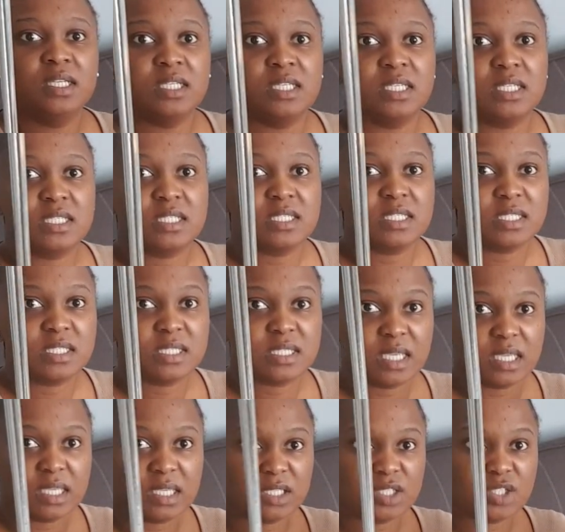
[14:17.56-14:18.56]
Here's the
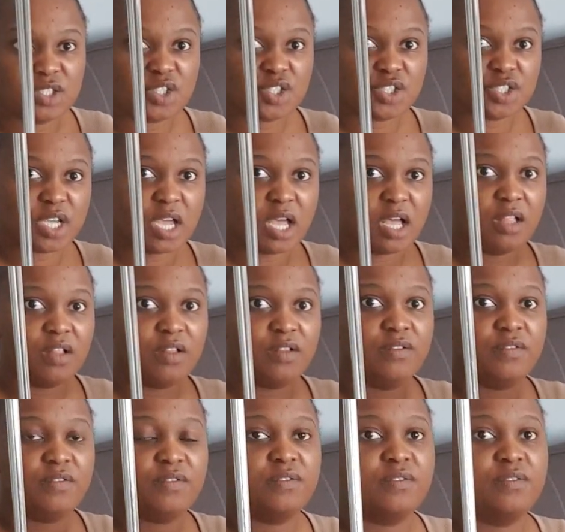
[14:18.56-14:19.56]
second
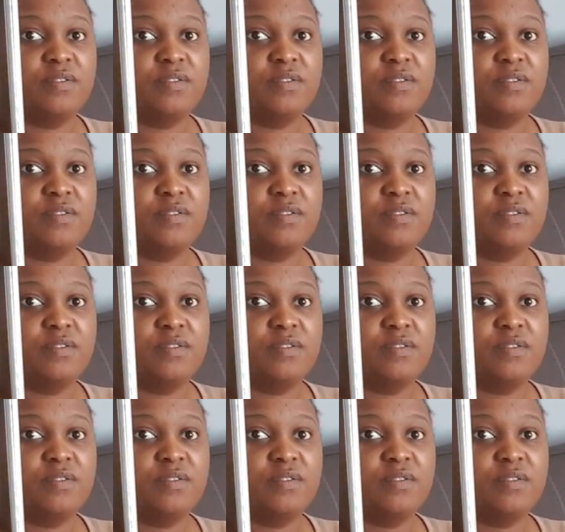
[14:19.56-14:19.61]
shelf.